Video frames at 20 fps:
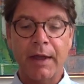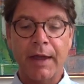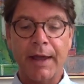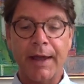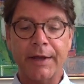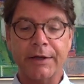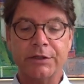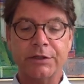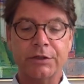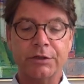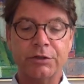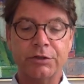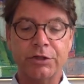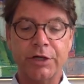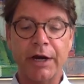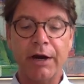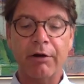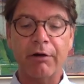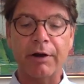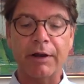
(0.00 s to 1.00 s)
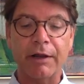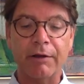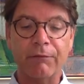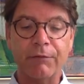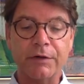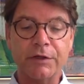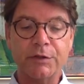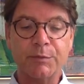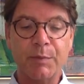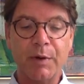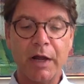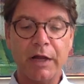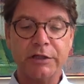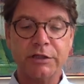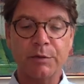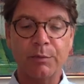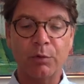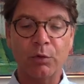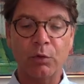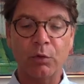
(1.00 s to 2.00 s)
asked Jerry if it's
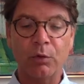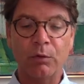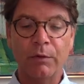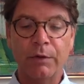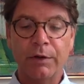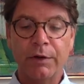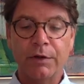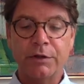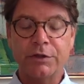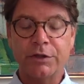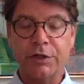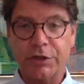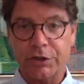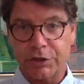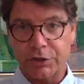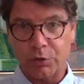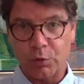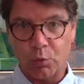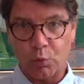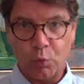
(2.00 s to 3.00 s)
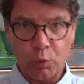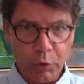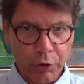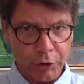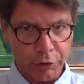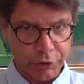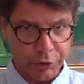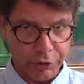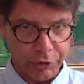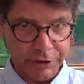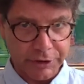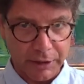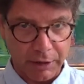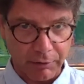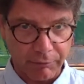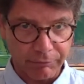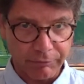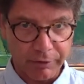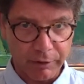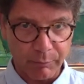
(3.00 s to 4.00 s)
possible just to will
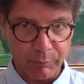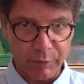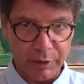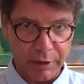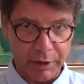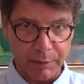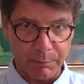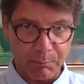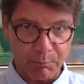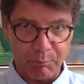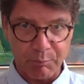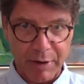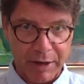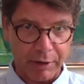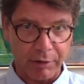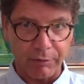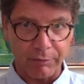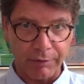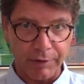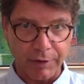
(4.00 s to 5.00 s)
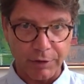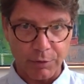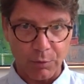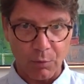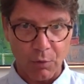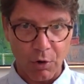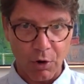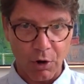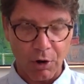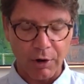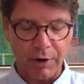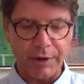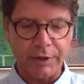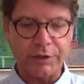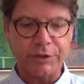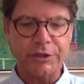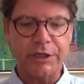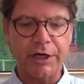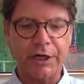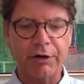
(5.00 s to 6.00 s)
yourself to be better than you are.
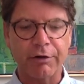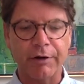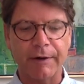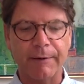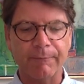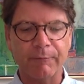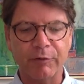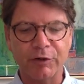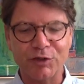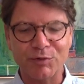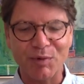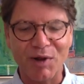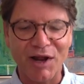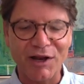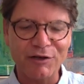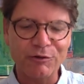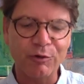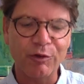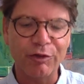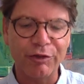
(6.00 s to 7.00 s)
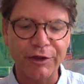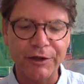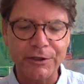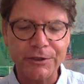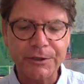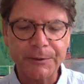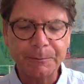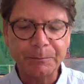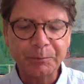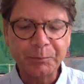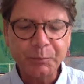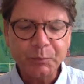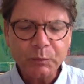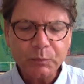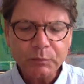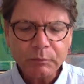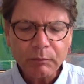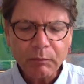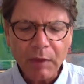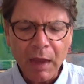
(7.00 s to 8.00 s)
And Jerry responds with this
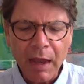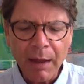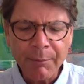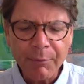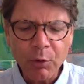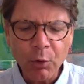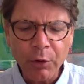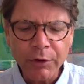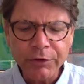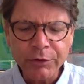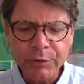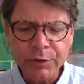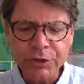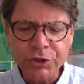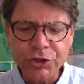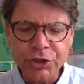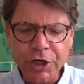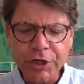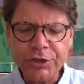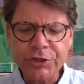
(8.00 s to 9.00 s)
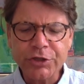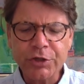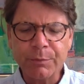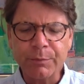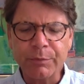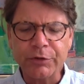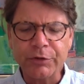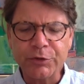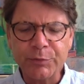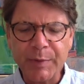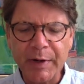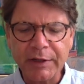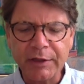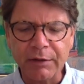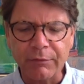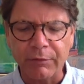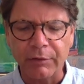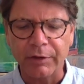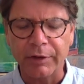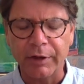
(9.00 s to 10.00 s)
I'm going to adjust your
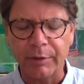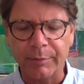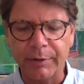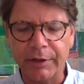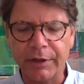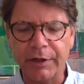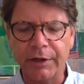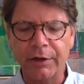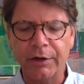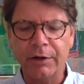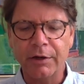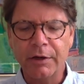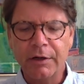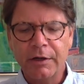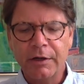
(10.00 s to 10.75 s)
perspective a little bit here.